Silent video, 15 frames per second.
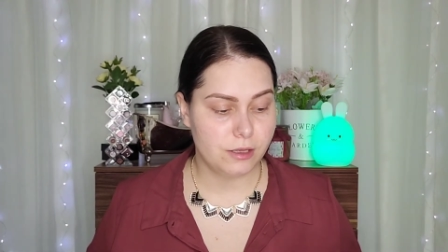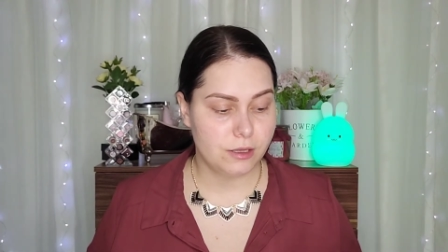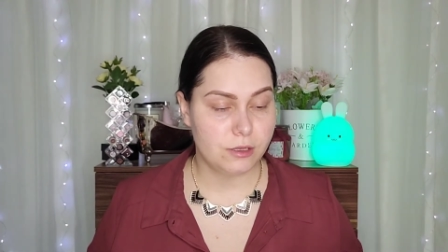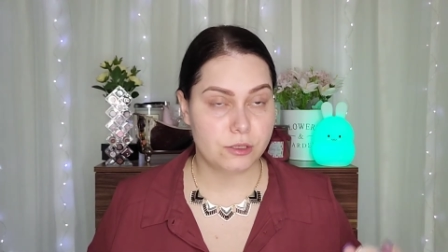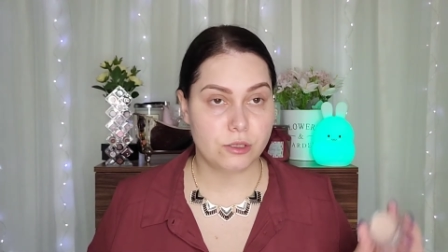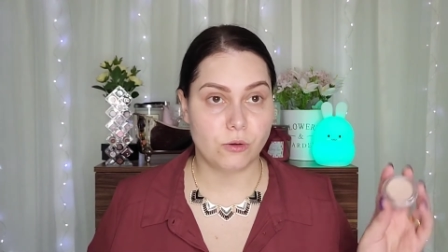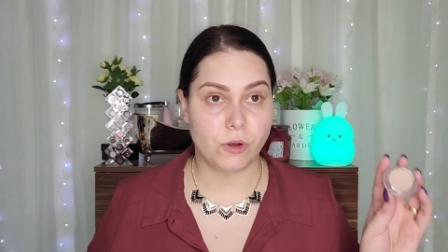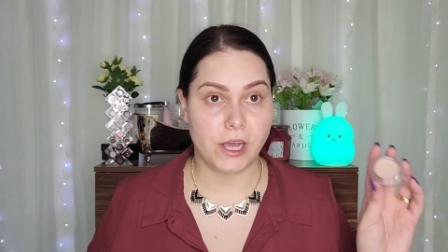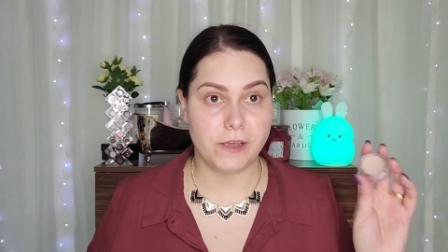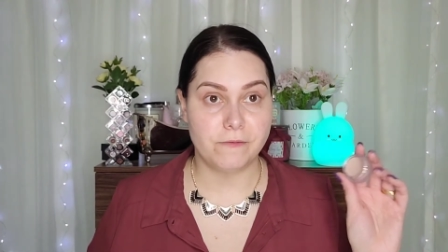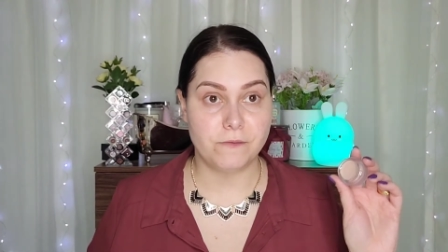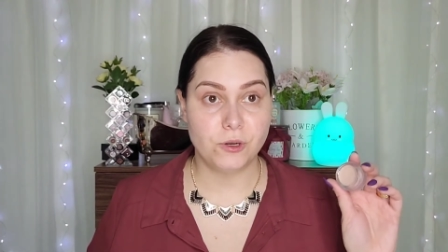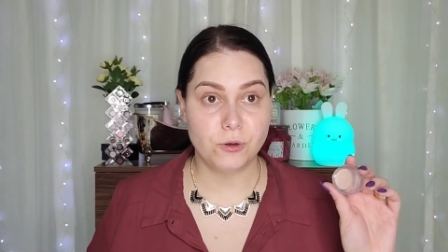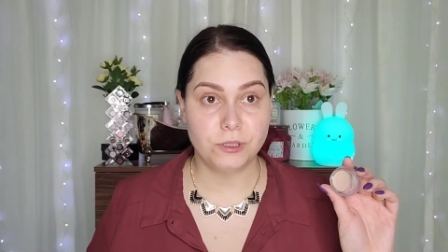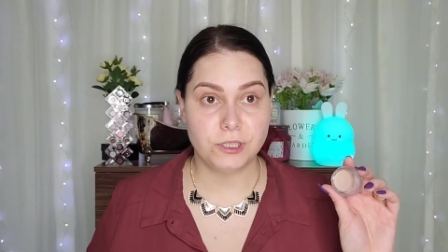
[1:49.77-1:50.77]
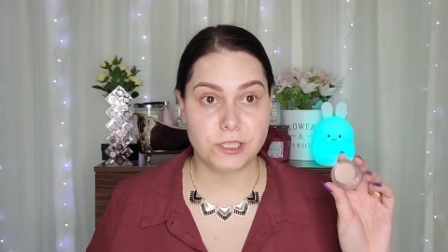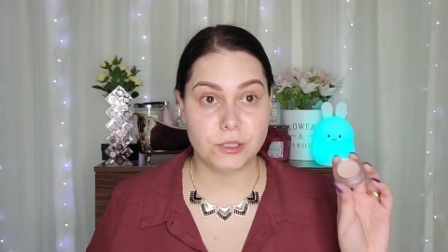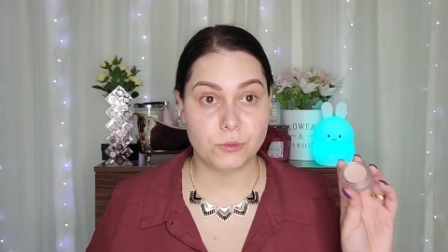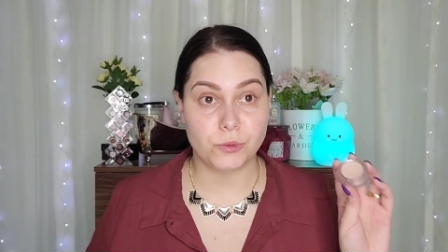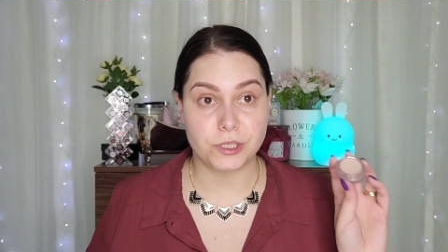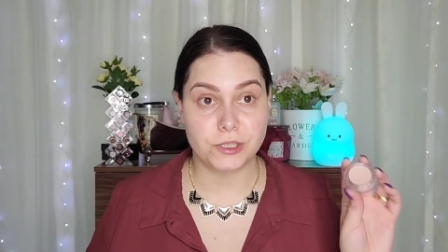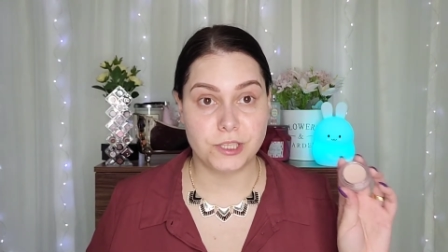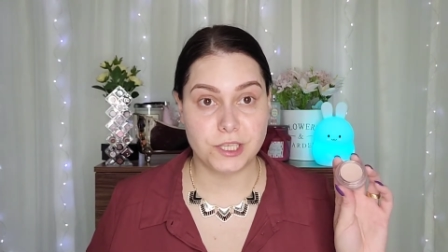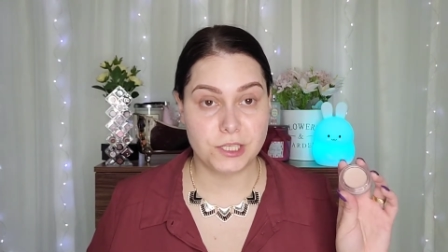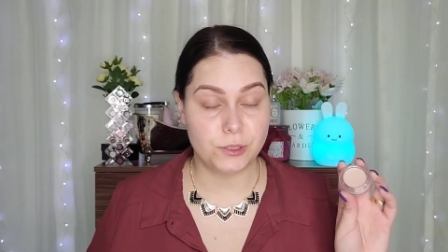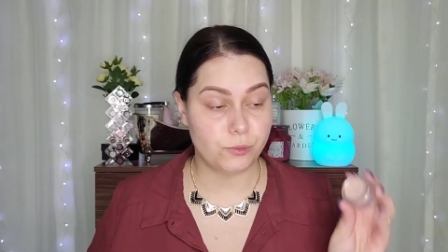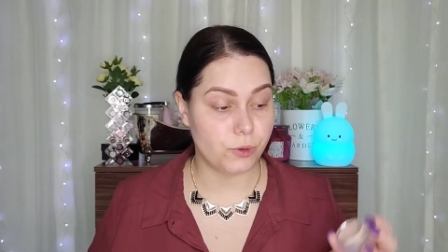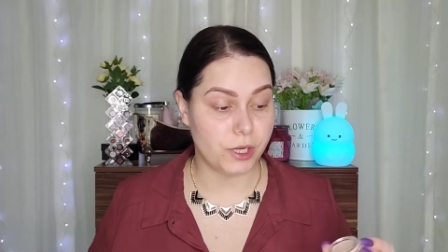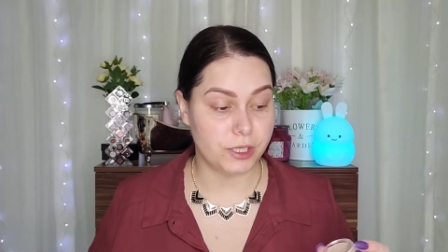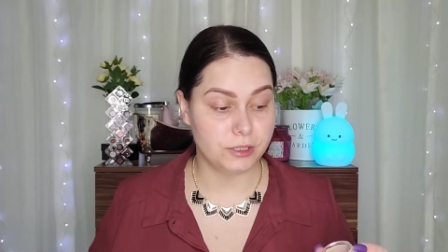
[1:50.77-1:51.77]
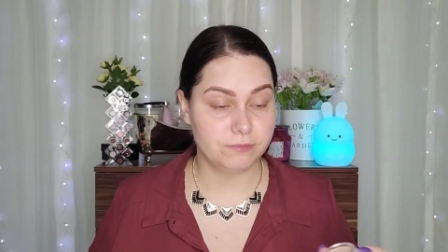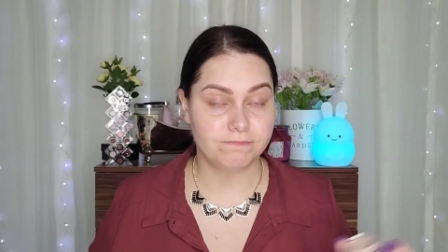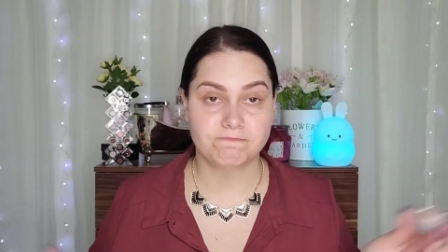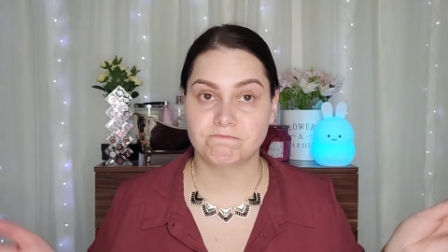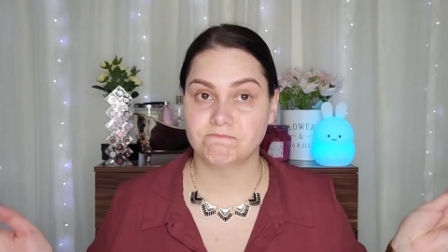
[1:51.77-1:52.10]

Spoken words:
So I've noticed with this one